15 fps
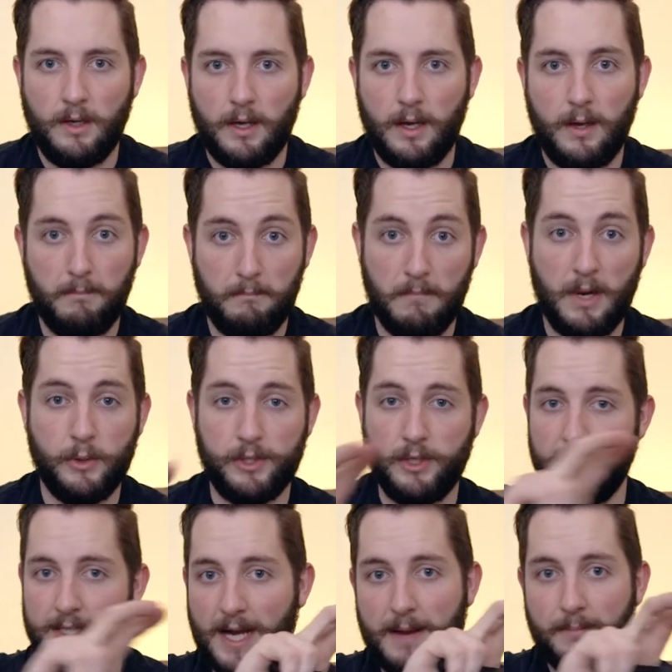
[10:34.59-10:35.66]
um,
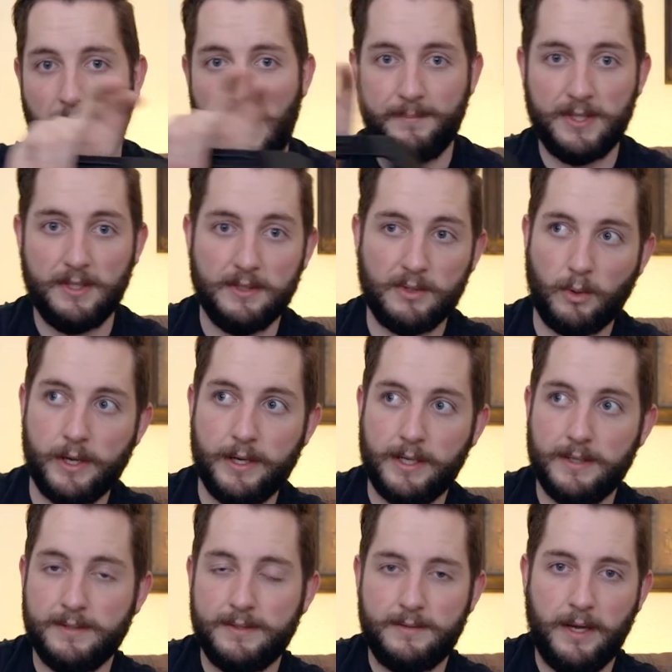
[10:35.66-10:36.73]
motion time lapses where you
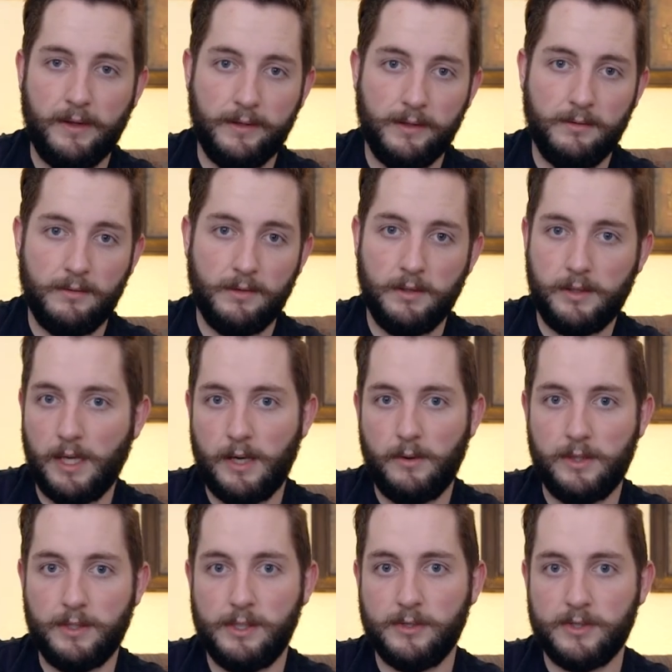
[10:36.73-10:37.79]
can tell it, okay, I
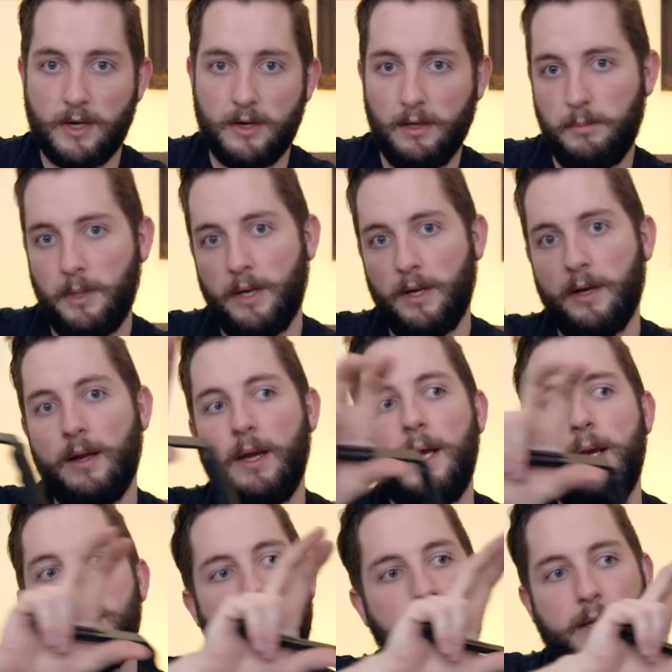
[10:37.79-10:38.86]
want you to start up here
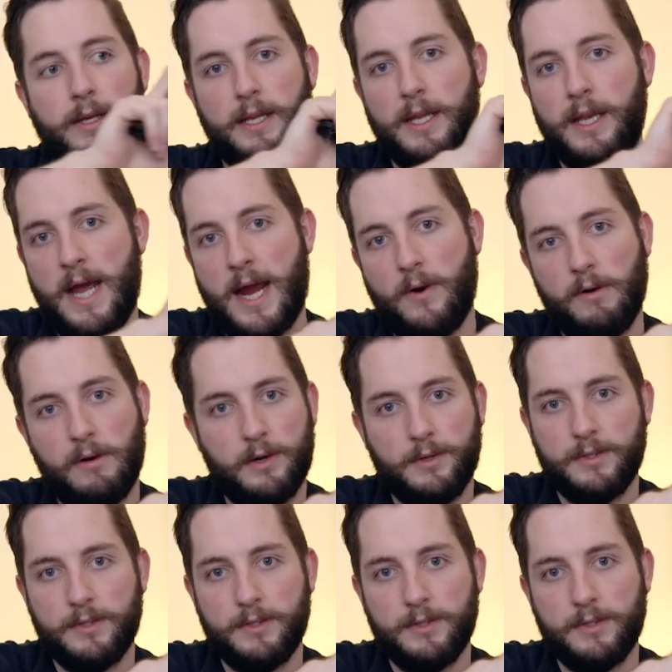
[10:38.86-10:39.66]
and then in an hour or